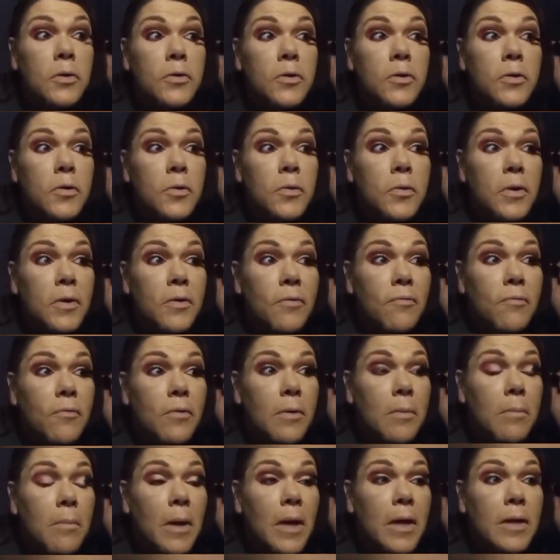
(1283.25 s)
2
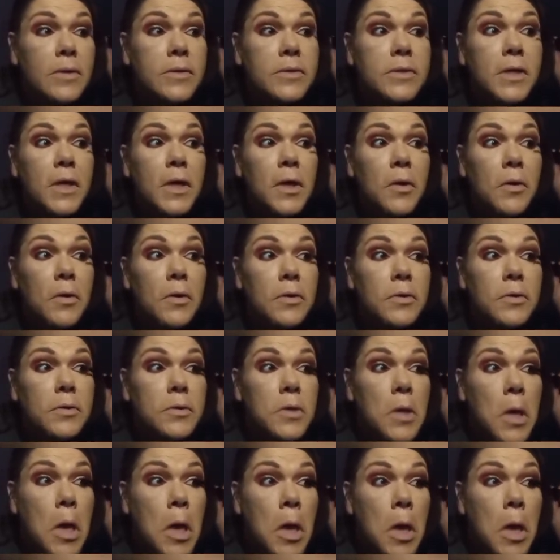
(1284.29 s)
different mascaras.